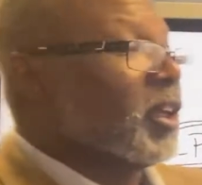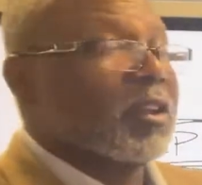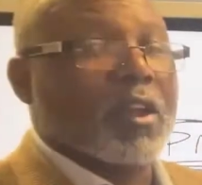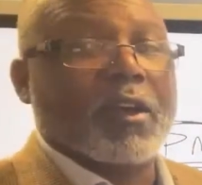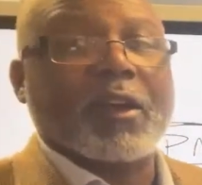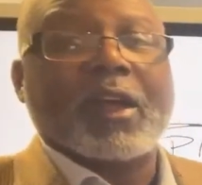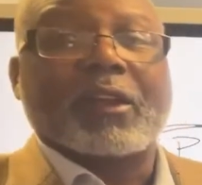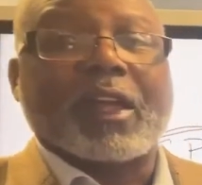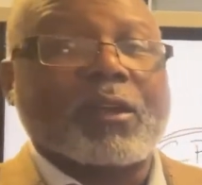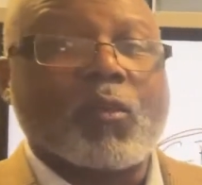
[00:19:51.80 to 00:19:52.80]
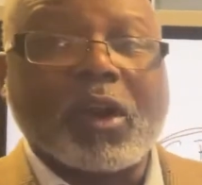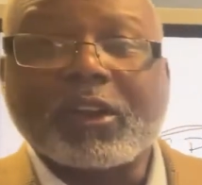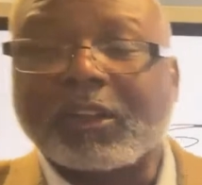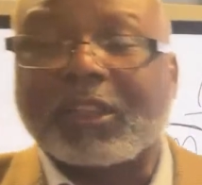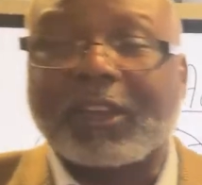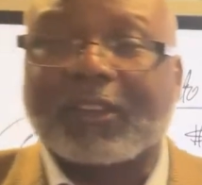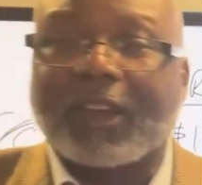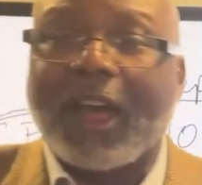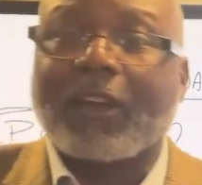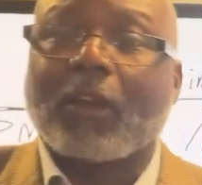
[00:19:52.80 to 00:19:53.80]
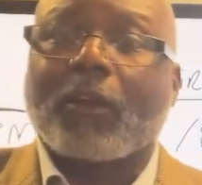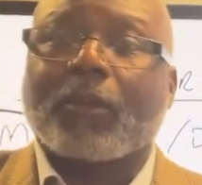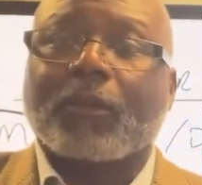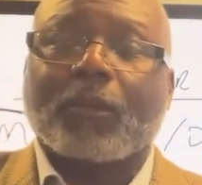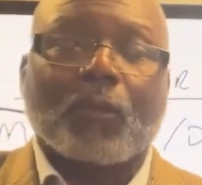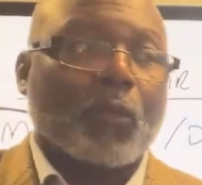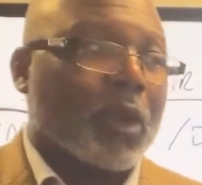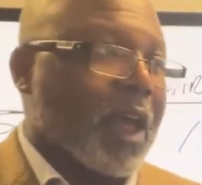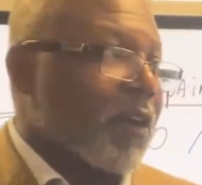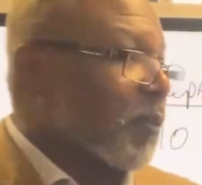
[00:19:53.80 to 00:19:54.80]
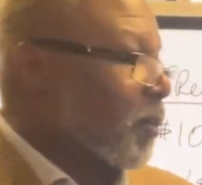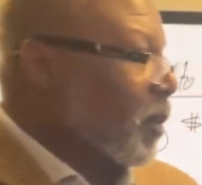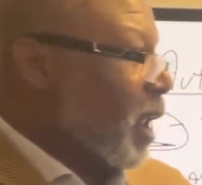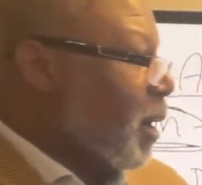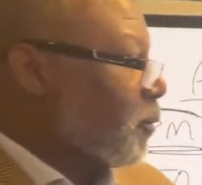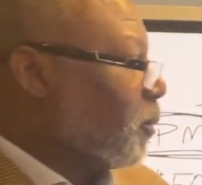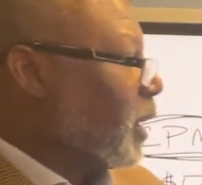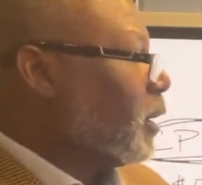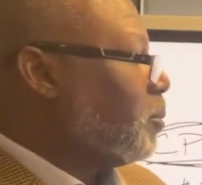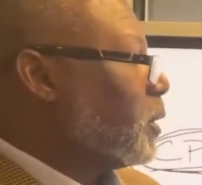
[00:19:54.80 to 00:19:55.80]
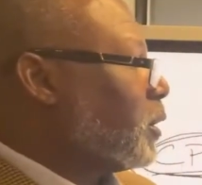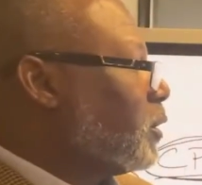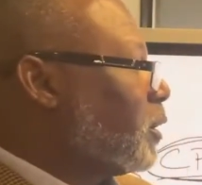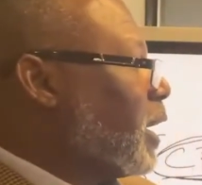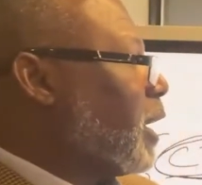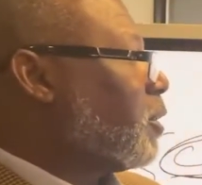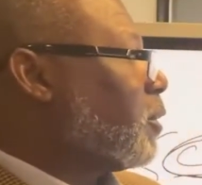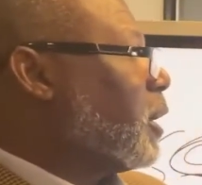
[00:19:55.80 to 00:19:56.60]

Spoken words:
there. Like one of the things that I learned when I really put this together,